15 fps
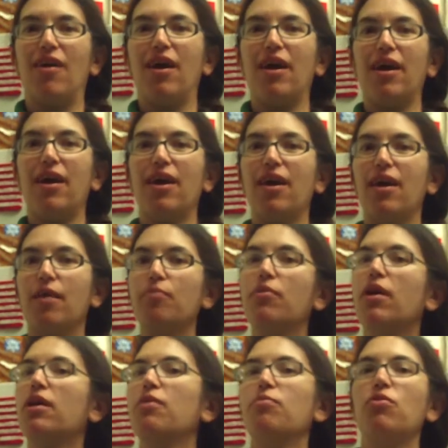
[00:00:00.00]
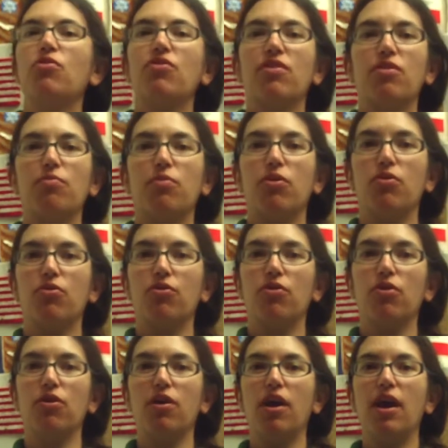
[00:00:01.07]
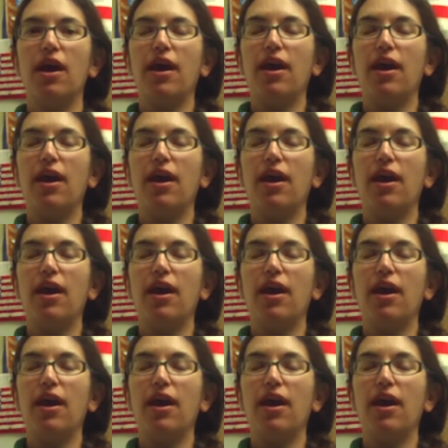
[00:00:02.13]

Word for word: I am not a music composer